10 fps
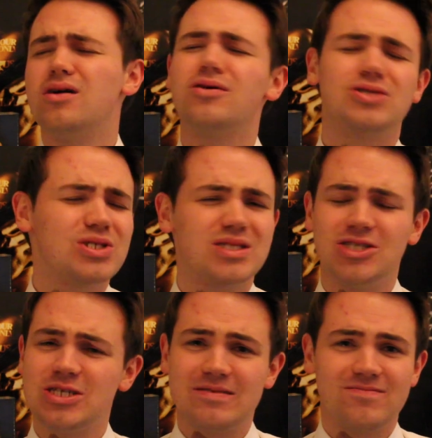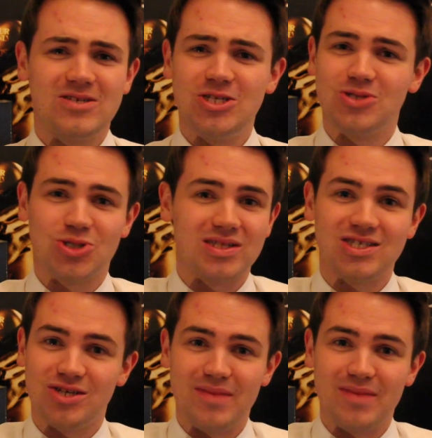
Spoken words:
oh, just do a trilogy,